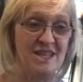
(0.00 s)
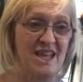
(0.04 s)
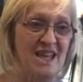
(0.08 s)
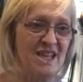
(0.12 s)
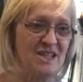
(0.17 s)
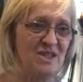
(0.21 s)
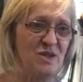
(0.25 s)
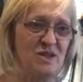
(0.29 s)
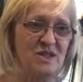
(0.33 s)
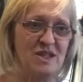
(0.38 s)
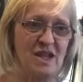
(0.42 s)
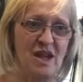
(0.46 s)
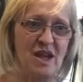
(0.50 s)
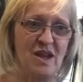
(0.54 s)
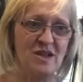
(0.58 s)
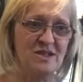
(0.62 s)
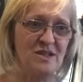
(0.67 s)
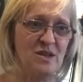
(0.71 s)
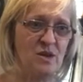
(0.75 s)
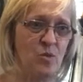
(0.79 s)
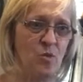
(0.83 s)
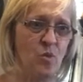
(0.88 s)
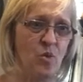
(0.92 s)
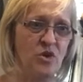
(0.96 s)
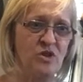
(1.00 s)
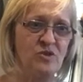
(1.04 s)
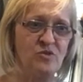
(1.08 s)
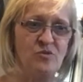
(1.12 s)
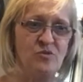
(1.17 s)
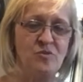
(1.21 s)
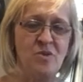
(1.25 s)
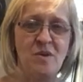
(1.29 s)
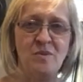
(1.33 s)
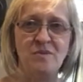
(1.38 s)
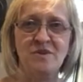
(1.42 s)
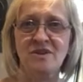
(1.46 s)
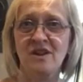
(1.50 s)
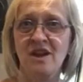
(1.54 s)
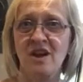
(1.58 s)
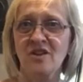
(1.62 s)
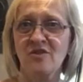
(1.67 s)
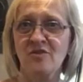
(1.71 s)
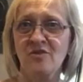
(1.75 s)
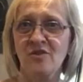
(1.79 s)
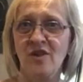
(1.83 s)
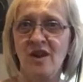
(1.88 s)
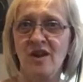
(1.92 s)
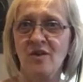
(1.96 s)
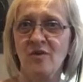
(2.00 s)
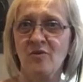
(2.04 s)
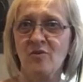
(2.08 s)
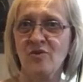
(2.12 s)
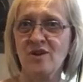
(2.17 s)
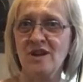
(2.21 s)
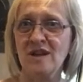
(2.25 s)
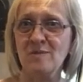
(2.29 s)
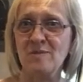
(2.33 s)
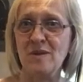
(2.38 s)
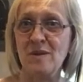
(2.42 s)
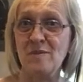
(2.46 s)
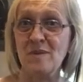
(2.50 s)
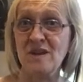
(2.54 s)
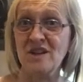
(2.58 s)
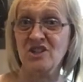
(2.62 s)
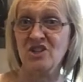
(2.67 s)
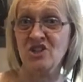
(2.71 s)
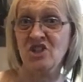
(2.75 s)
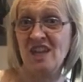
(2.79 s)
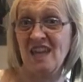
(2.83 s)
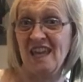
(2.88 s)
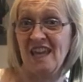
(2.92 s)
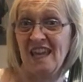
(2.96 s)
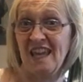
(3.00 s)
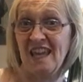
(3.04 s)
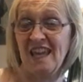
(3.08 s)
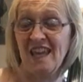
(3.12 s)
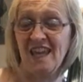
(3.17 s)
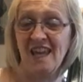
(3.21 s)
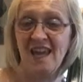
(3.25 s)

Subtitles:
So it's actually a wonderful moment to kind of like really be a bit cheeky.